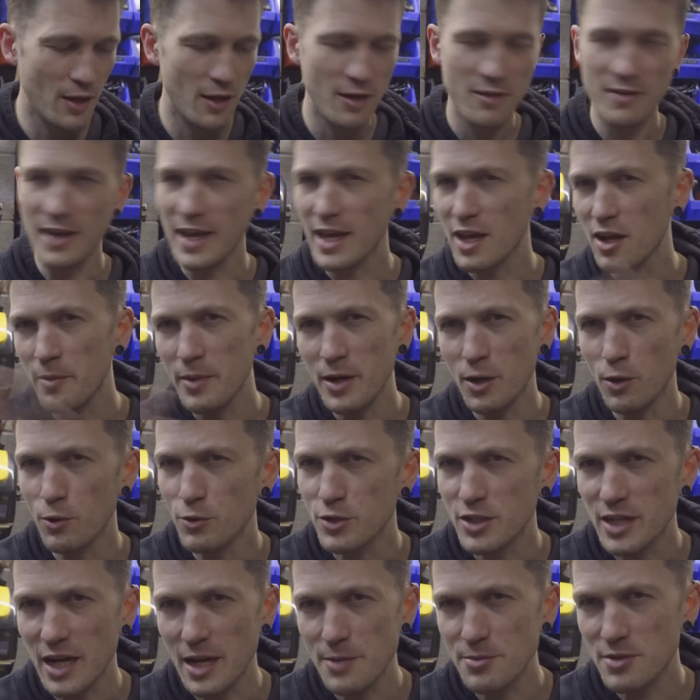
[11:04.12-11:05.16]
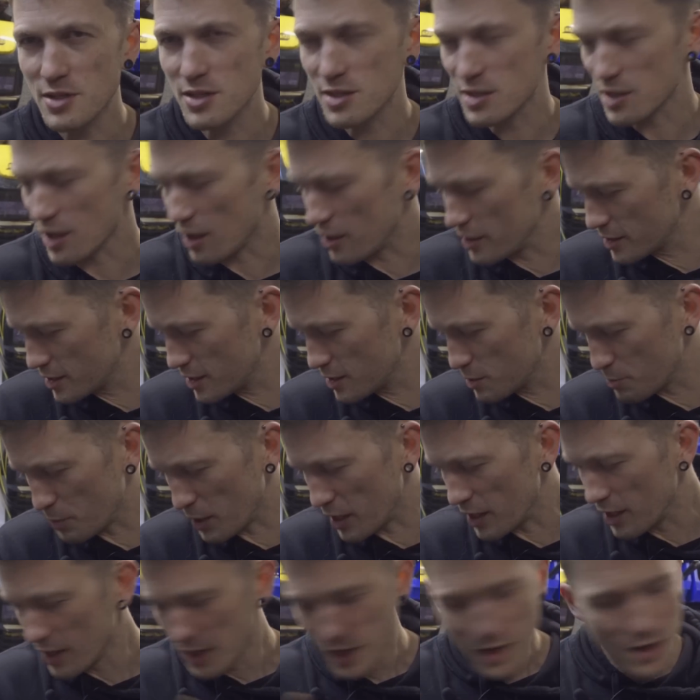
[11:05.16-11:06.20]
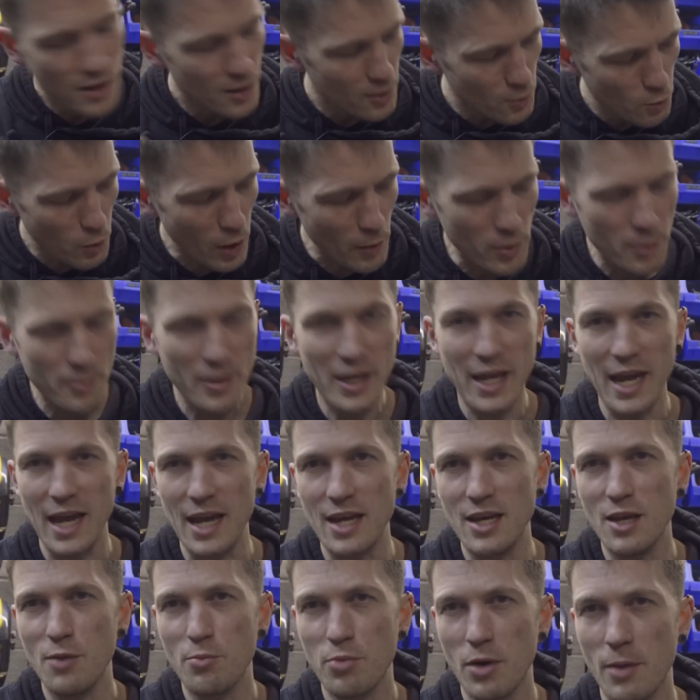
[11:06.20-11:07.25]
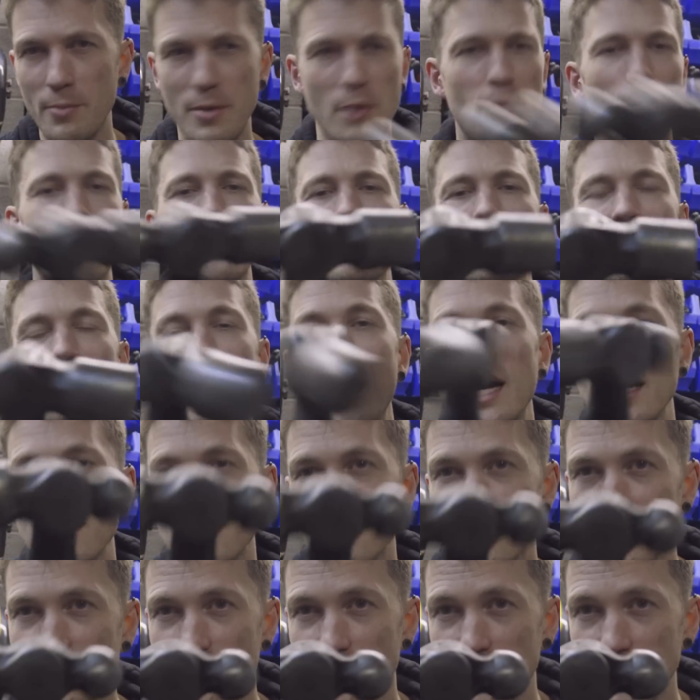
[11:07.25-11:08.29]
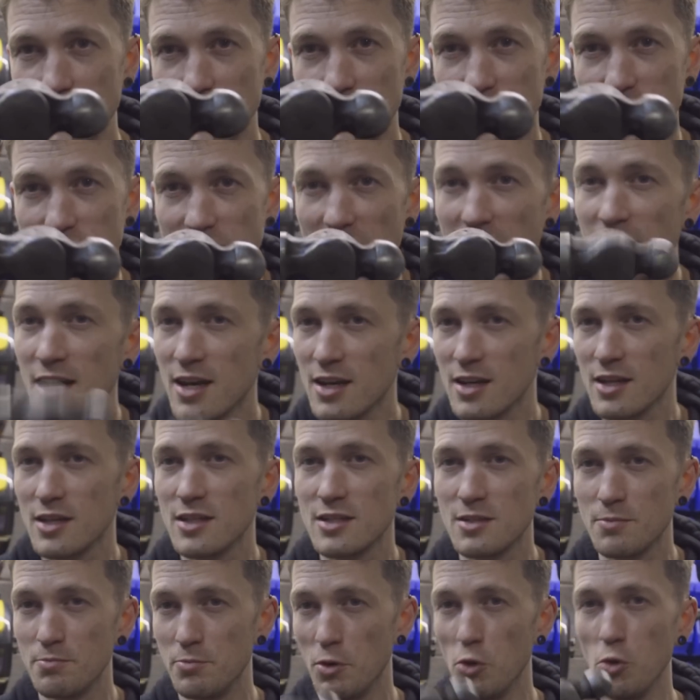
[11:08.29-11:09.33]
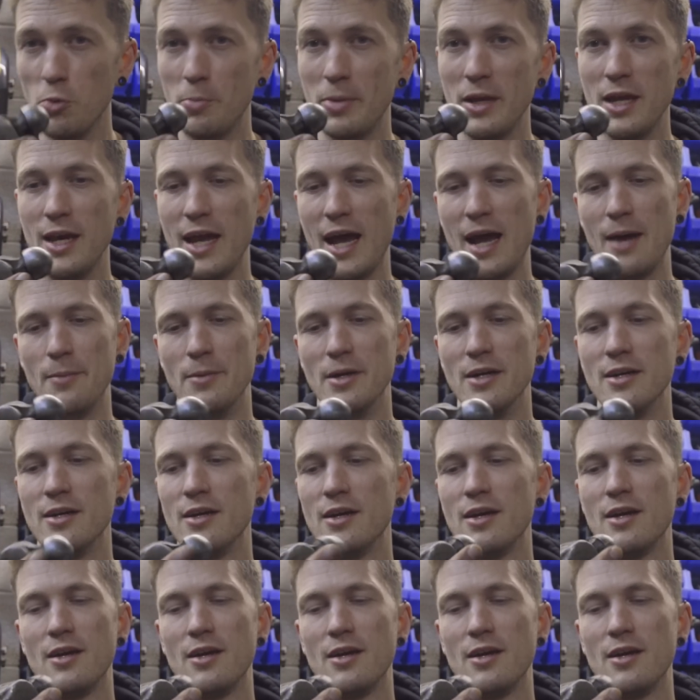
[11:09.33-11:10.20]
They come in all shapes and sizes, but when we begin, you probably want, that's just a standard ball-peen hammer.